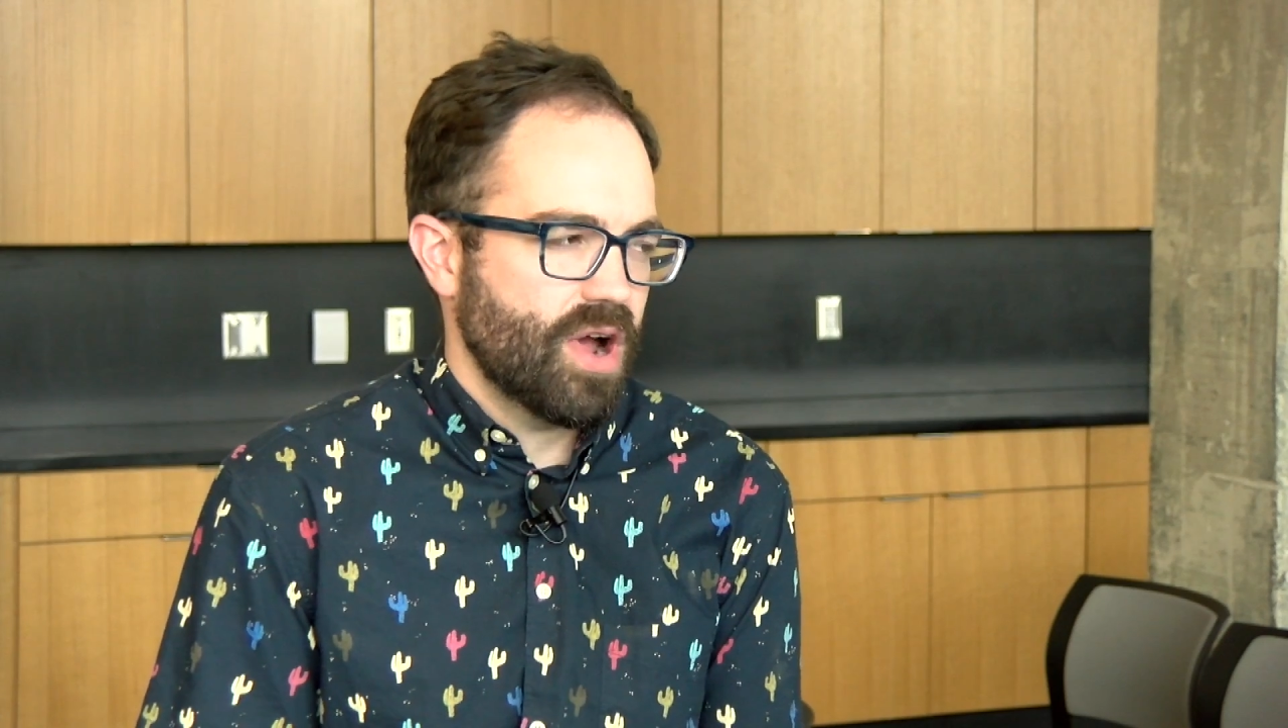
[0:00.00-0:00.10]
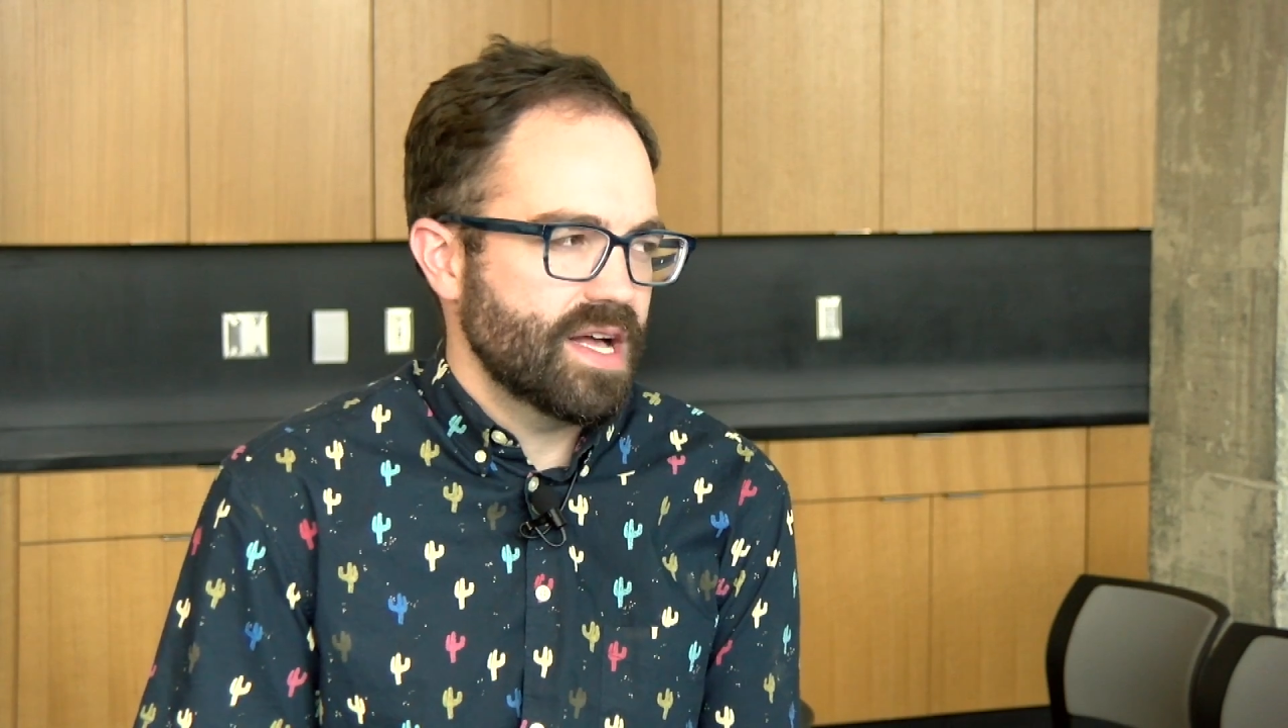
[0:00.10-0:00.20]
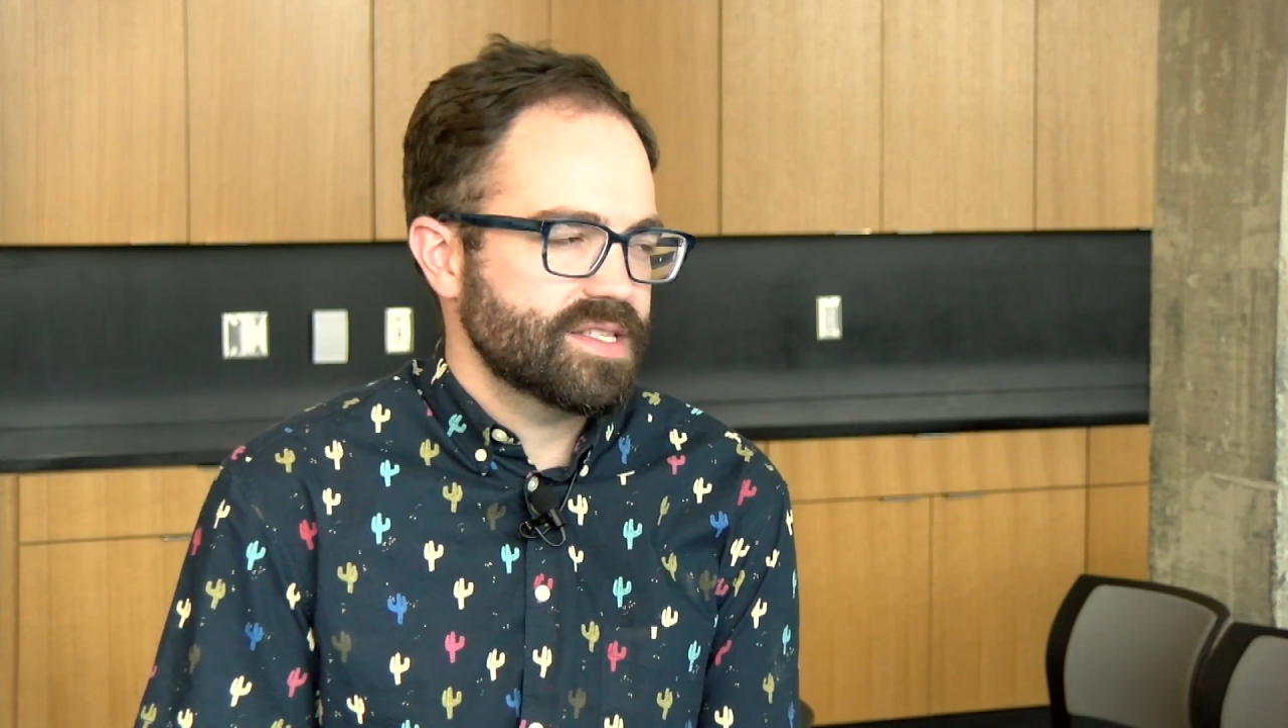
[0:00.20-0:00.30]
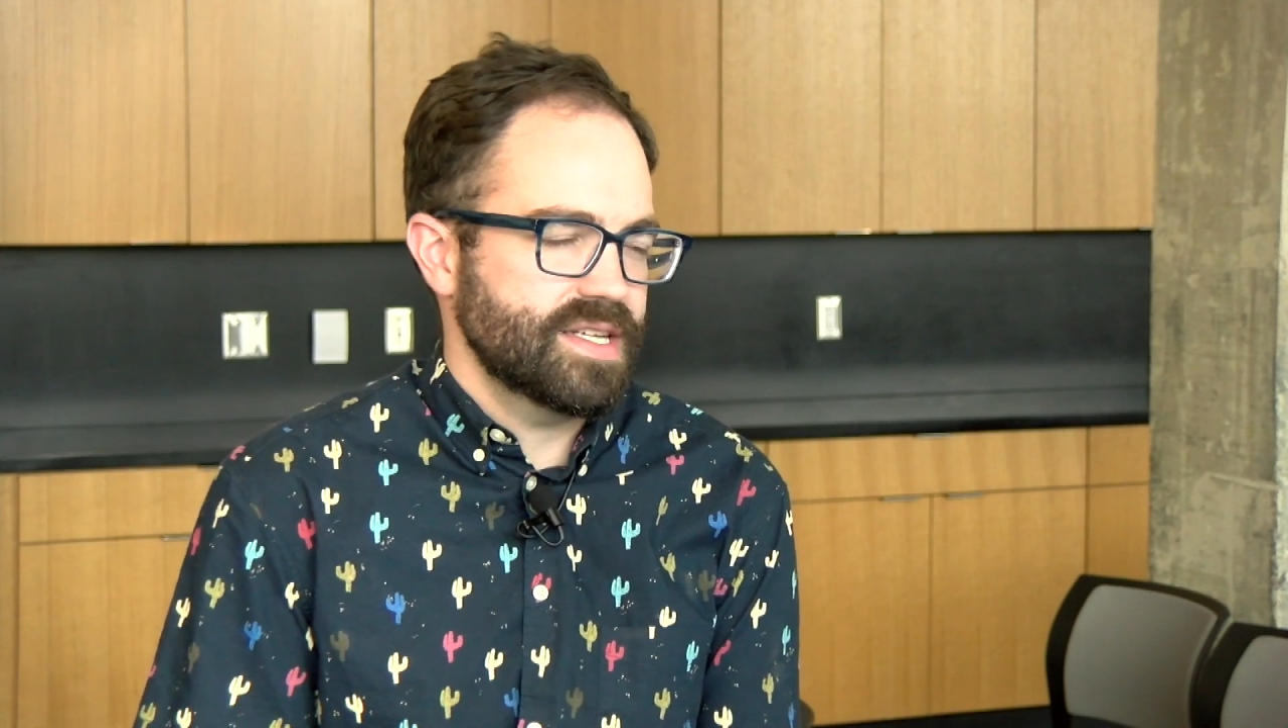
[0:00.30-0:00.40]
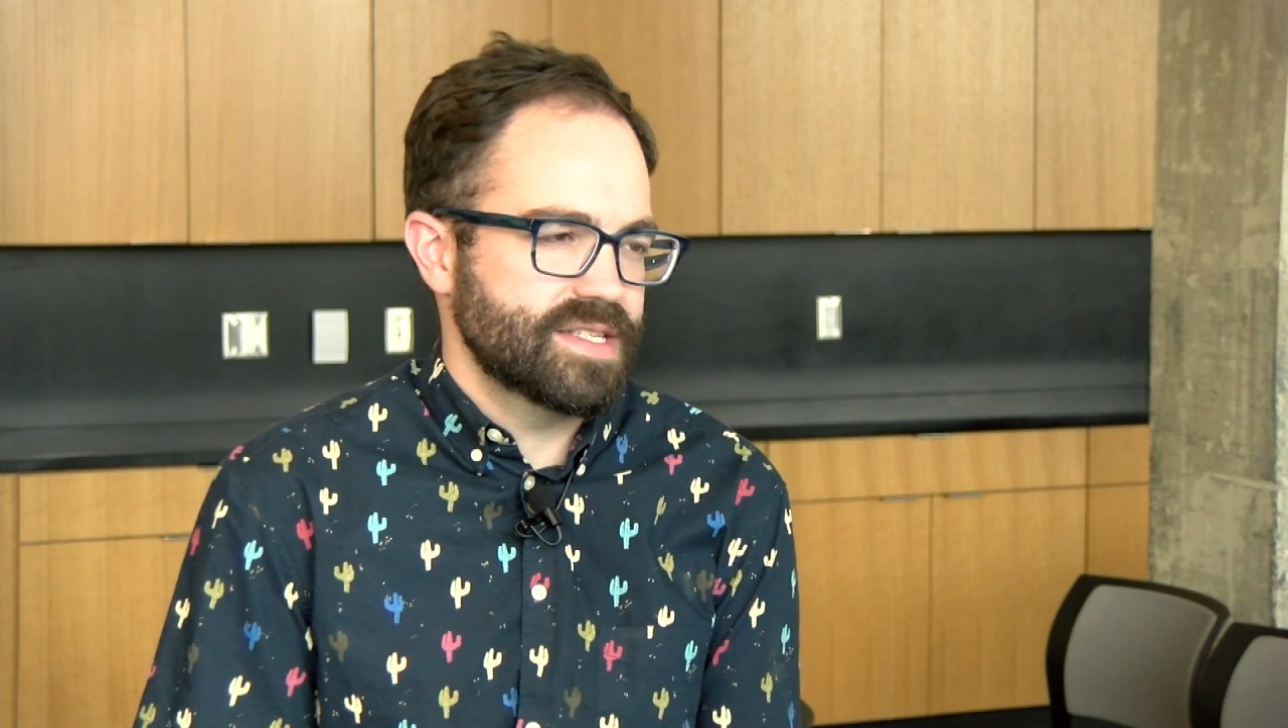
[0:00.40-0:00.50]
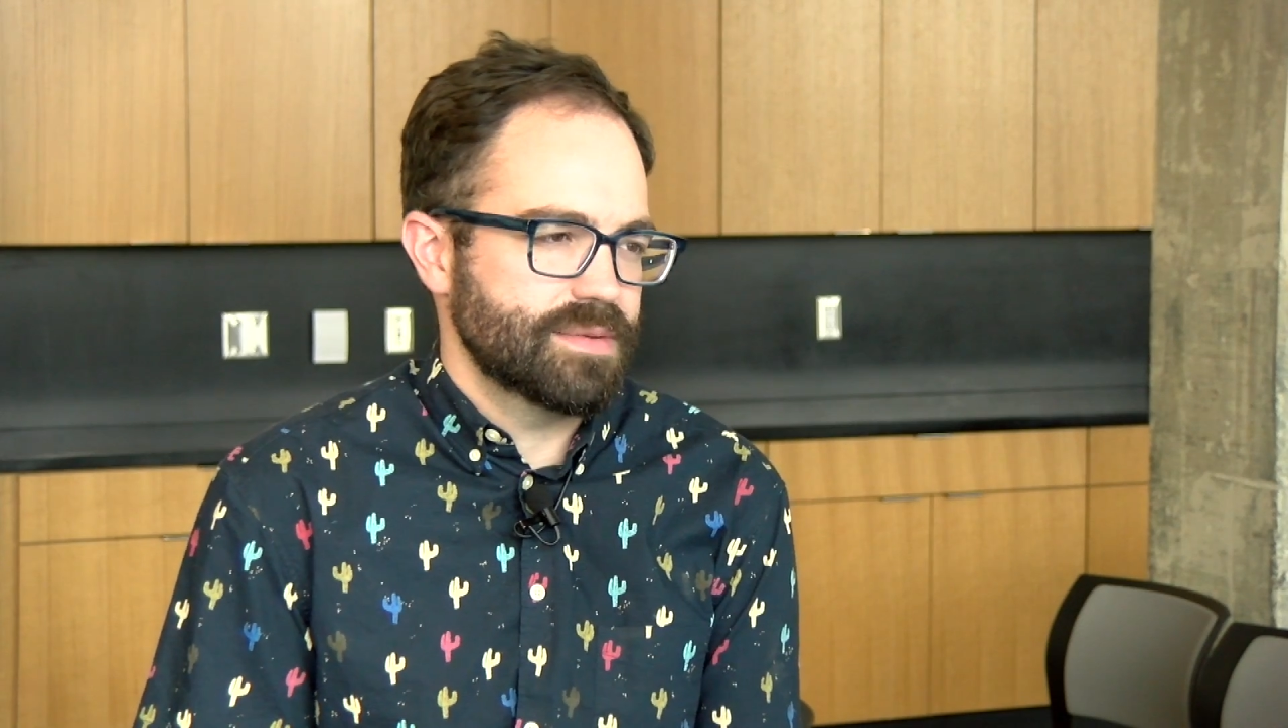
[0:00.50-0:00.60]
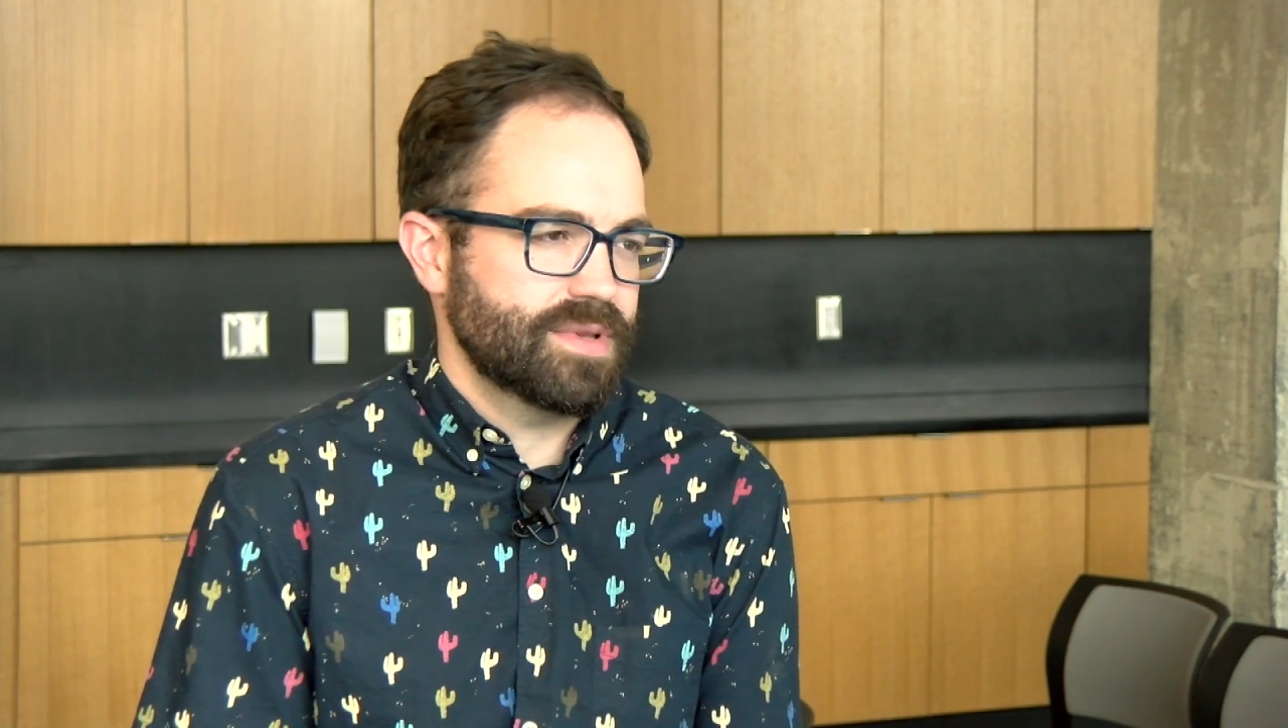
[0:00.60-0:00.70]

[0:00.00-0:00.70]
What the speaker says: us as a